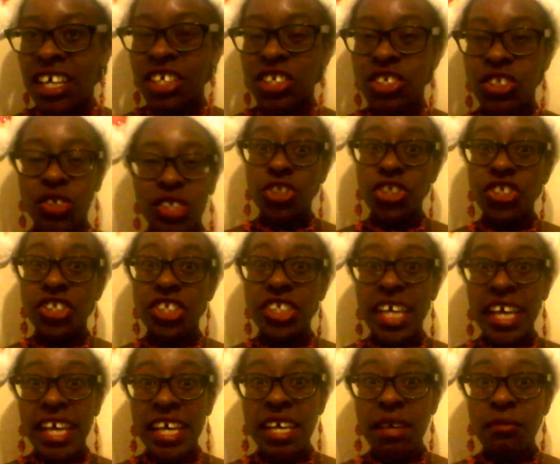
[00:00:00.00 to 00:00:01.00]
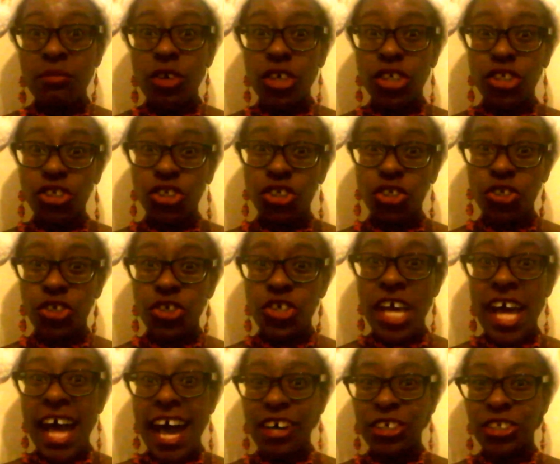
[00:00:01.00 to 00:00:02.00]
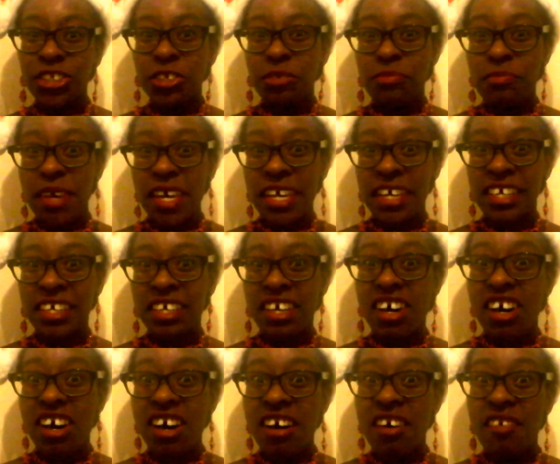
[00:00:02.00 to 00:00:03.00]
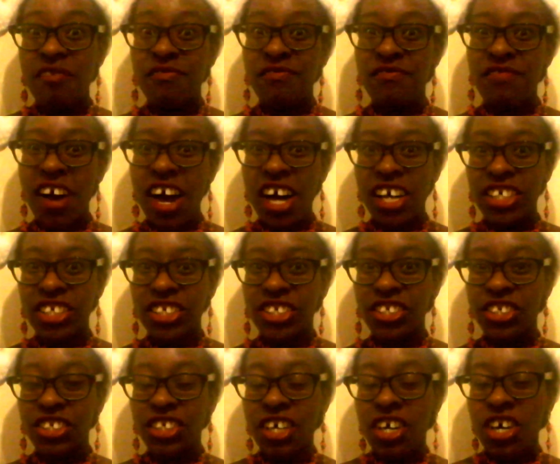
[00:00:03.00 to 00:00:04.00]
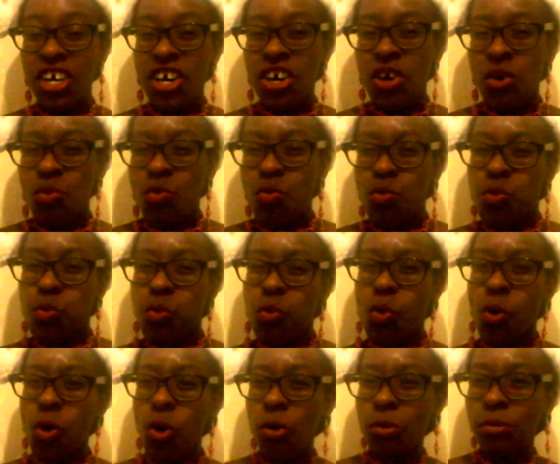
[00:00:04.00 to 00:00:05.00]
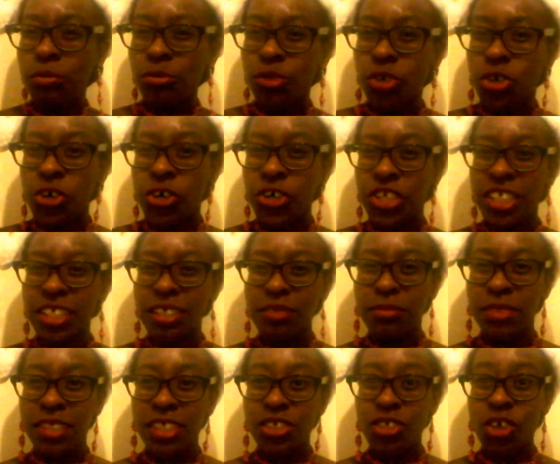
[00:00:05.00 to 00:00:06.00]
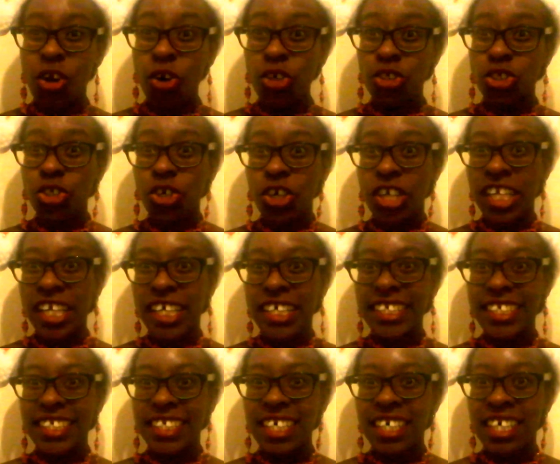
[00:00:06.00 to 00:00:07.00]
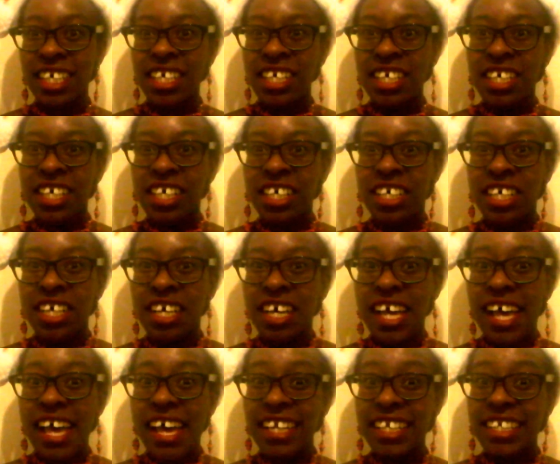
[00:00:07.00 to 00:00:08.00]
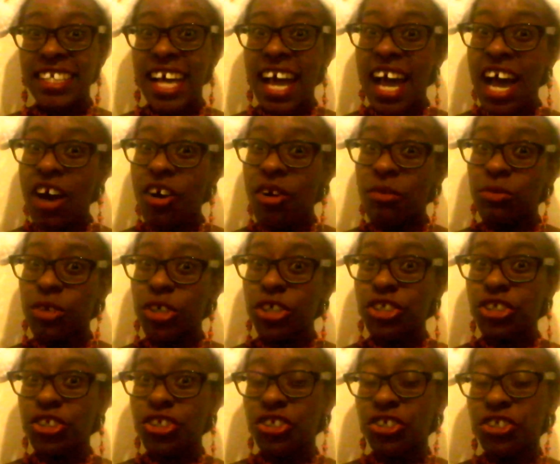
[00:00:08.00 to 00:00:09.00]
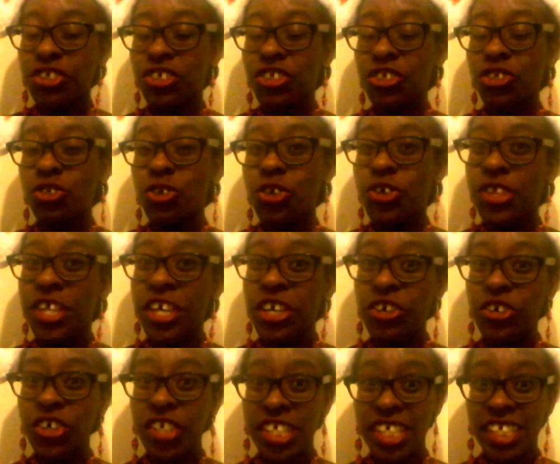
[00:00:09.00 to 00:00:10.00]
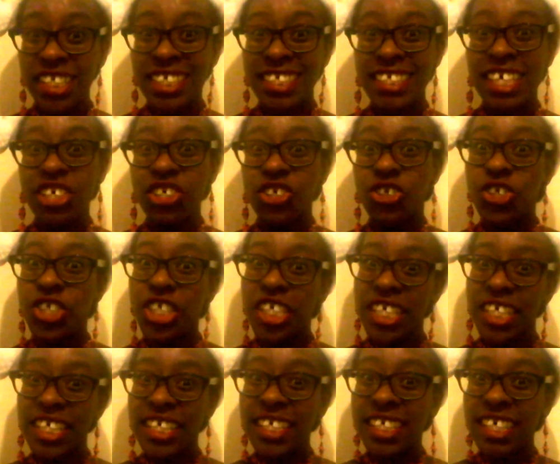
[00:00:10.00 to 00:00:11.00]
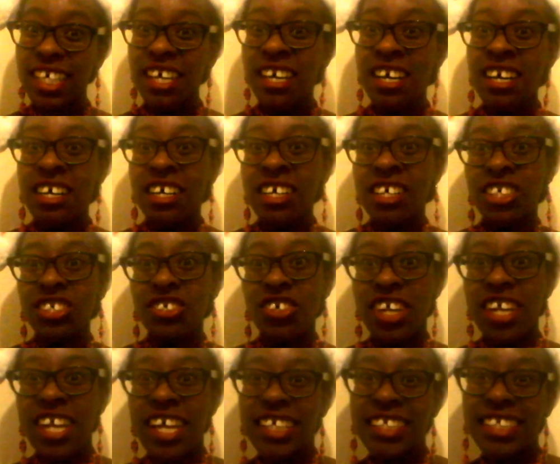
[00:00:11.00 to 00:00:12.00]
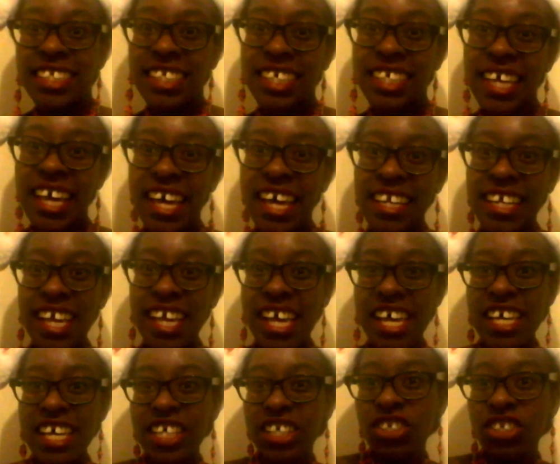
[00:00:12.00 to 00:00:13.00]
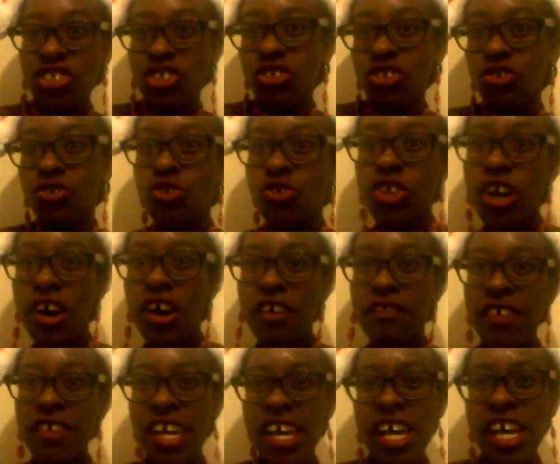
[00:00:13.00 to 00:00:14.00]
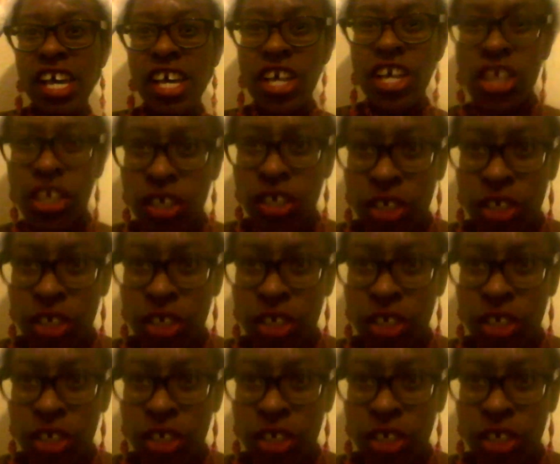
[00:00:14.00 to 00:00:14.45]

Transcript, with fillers: So today I'm going to show you how to make a fuzz warm Christmas hot chocolate. And now I'm going to show you the ingredients that you need. So let's get into the